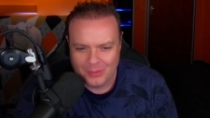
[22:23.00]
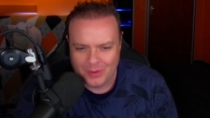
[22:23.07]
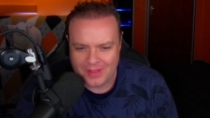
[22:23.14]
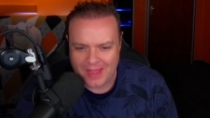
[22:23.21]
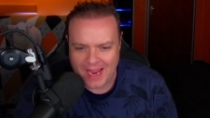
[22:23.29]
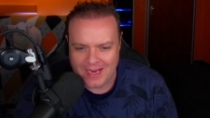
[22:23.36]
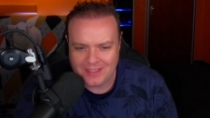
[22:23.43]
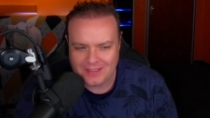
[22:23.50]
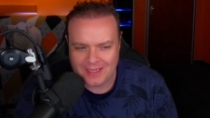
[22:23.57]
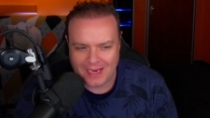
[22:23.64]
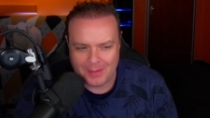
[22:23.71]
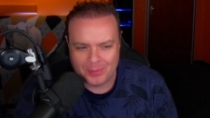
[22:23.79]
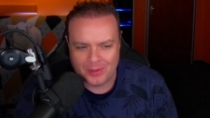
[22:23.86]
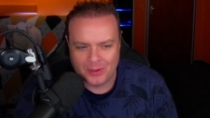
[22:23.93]
With haste,
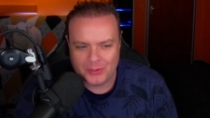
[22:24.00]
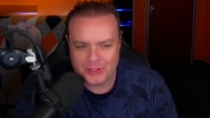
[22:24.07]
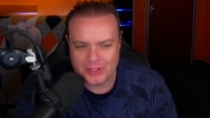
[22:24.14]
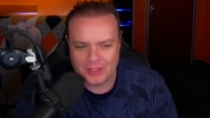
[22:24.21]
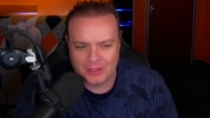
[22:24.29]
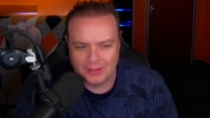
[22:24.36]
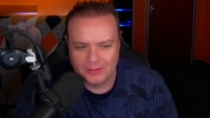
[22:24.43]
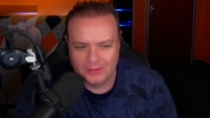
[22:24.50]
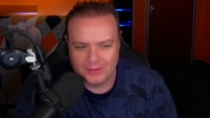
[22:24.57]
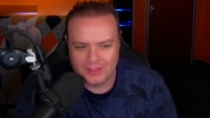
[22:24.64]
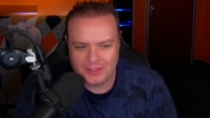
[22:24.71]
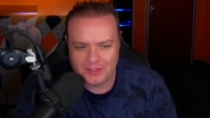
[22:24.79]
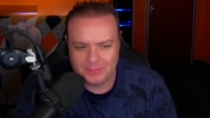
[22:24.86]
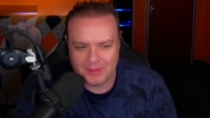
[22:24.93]
I approached the
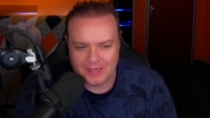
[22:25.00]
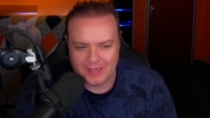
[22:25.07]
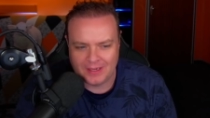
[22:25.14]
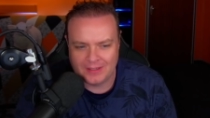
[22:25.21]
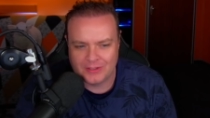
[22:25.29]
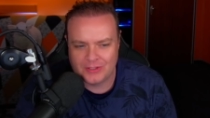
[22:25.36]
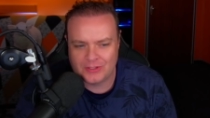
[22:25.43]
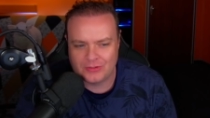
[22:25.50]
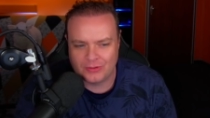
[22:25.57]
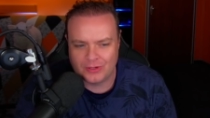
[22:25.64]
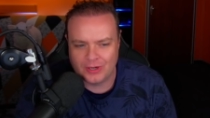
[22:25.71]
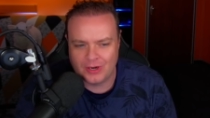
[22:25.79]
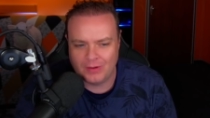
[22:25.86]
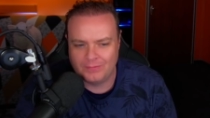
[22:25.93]
clueless being and
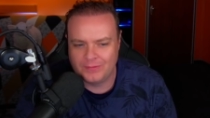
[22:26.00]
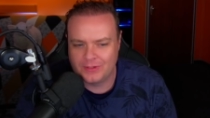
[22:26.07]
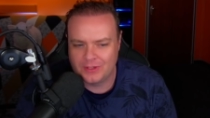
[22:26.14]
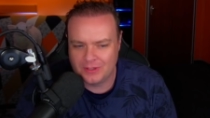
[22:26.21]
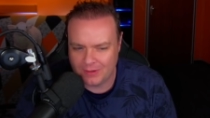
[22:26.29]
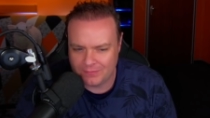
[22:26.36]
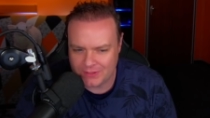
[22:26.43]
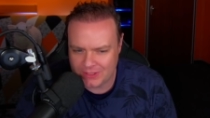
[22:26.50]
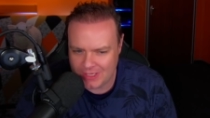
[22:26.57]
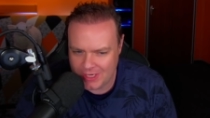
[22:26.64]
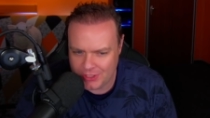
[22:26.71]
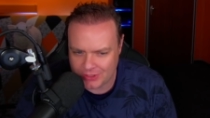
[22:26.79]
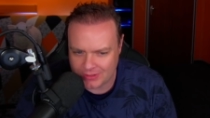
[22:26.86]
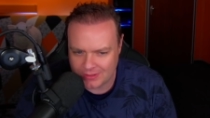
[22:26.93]
struck a
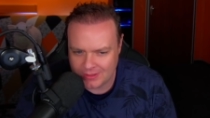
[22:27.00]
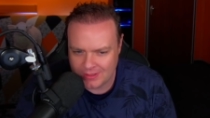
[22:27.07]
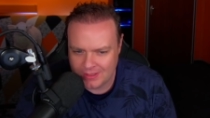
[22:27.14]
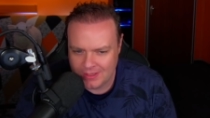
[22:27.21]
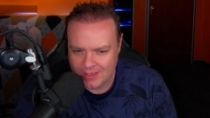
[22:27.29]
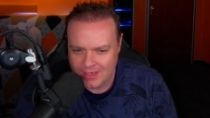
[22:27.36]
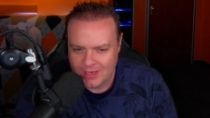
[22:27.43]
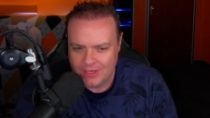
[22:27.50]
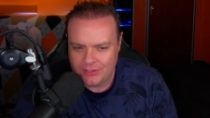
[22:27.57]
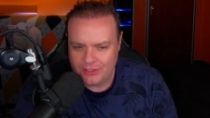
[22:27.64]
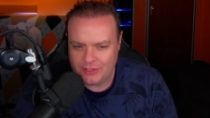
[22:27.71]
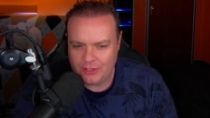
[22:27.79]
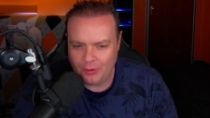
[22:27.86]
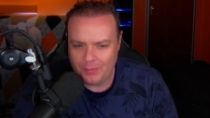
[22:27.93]
conversation.
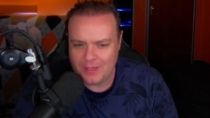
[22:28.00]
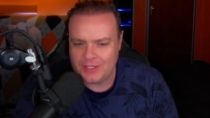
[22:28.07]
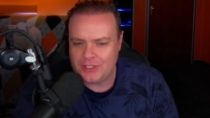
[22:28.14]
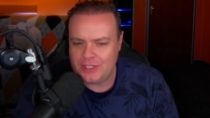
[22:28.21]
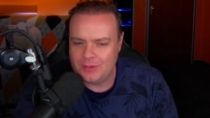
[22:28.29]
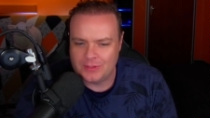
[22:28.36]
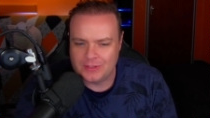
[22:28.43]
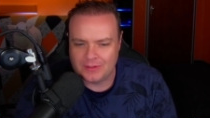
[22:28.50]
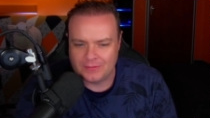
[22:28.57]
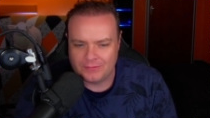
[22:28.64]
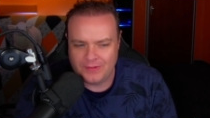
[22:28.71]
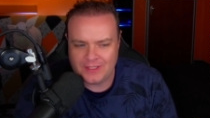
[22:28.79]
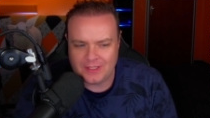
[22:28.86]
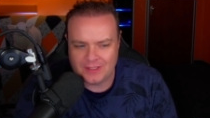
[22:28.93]
She told me that she was
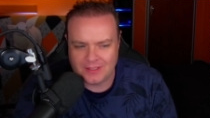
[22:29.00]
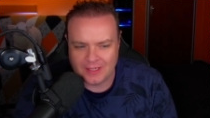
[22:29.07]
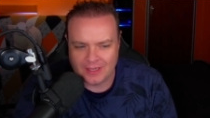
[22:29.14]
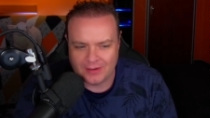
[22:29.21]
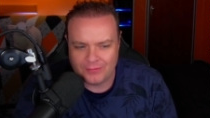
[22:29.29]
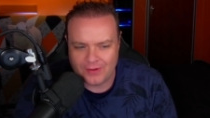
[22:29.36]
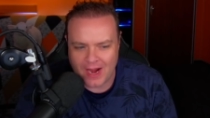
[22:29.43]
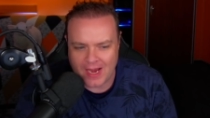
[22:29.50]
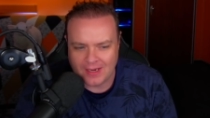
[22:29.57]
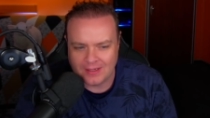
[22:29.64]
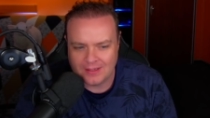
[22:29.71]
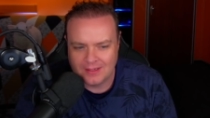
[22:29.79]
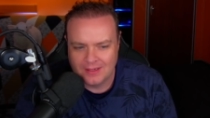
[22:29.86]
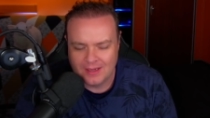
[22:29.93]
visiting a
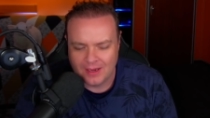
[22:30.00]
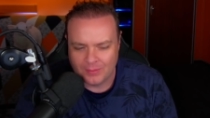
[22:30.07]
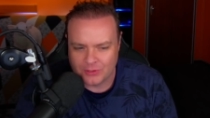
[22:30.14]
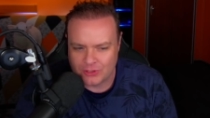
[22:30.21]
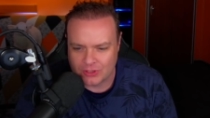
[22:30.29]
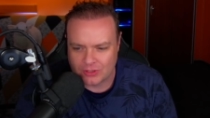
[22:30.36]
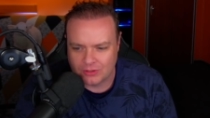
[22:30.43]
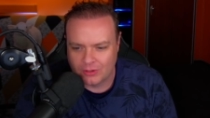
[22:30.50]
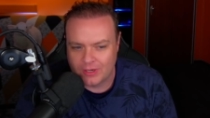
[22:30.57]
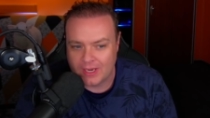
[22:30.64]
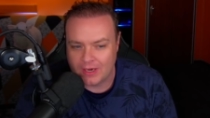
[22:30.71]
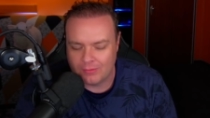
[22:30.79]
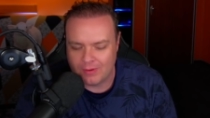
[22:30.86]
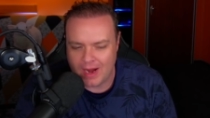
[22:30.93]
friend and was just
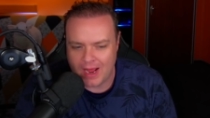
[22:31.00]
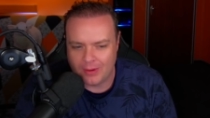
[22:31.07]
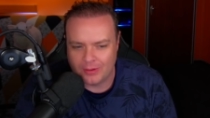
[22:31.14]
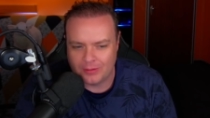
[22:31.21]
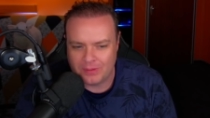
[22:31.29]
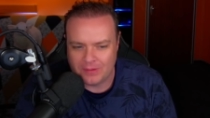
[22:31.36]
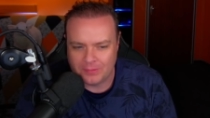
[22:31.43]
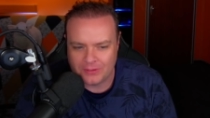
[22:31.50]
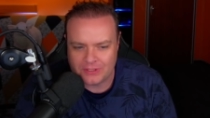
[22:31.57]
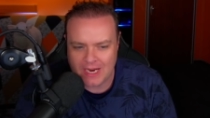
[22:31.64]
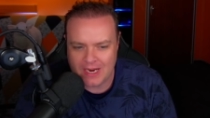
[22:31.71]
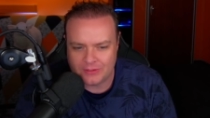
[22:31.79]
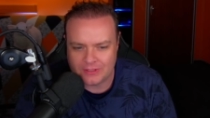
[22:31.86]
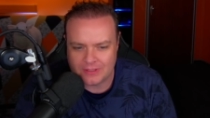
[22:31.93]
looking around at people's
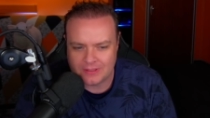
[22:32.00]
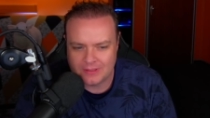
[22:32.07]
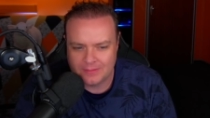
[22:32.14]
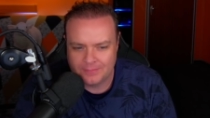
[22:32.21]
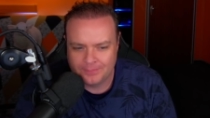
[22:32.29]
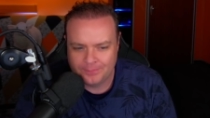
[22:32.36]
houses.